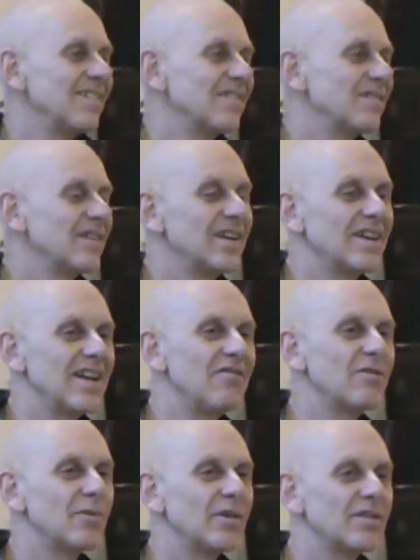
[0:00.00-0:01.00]
where
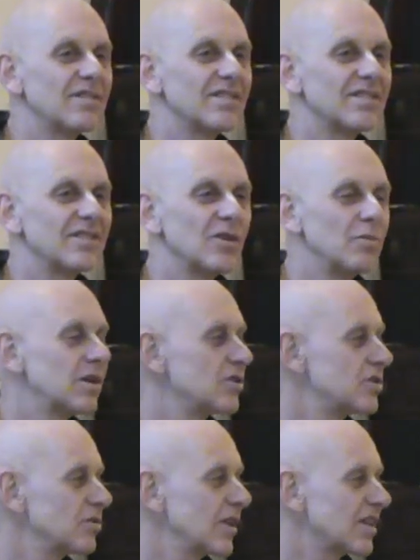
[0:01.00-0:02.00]
nobody
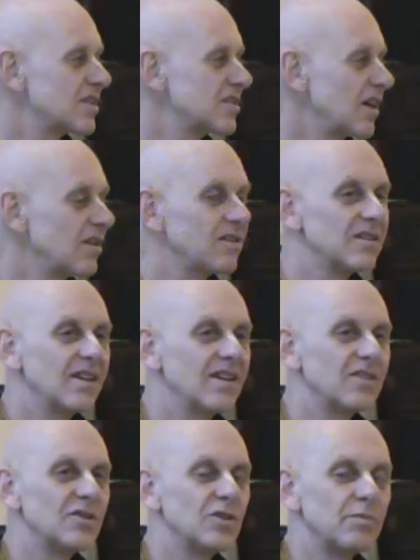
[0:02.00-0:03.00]
should excel,
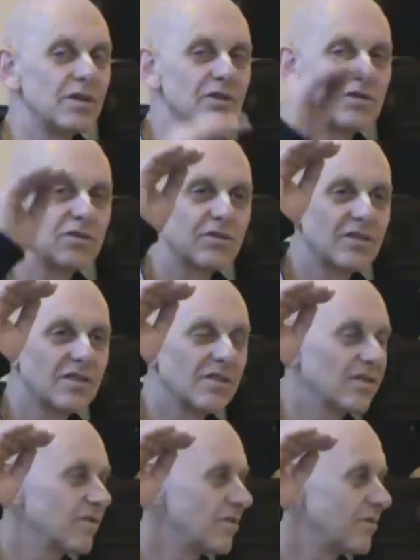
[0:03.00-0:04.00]
nobody should
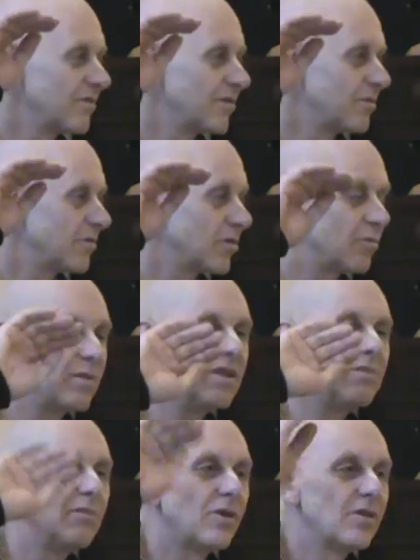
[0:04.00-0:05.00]
be
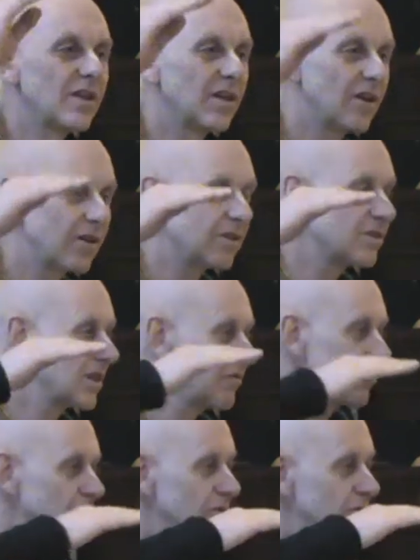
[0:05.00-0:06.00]
more than others.
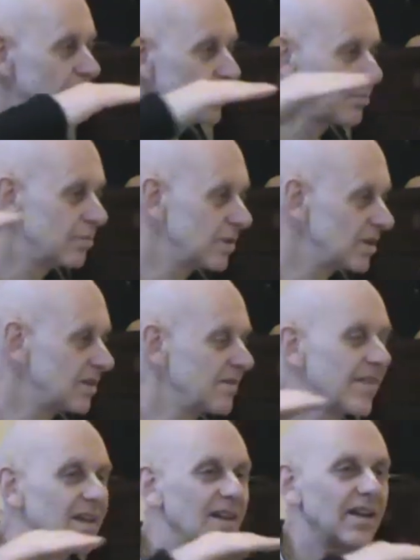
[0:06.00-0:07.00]
Everyone should be
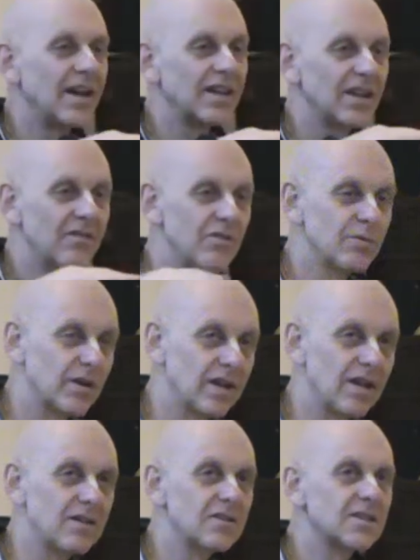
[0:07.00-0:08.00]
like everyone
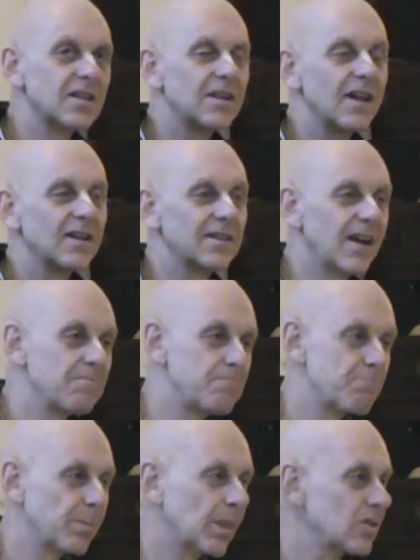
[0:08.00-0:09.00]
else and like that.
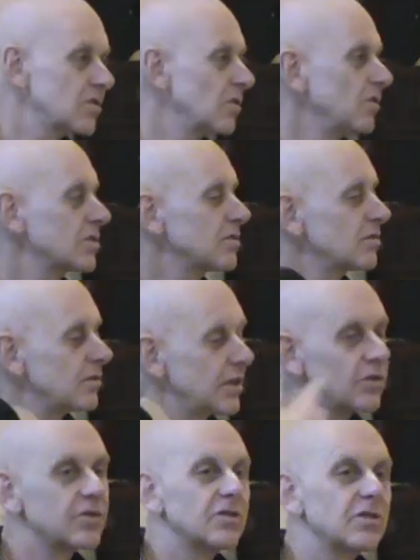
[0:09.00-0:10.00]
So also
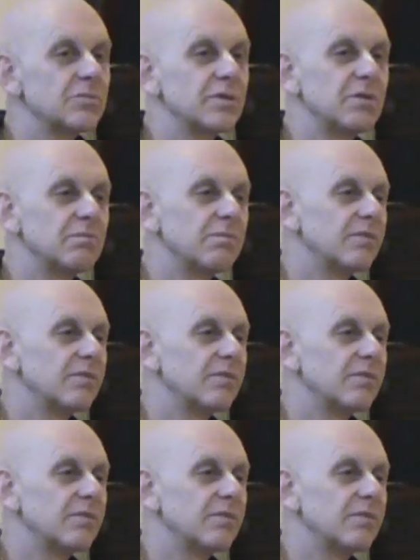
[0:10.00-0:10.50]
literature has been,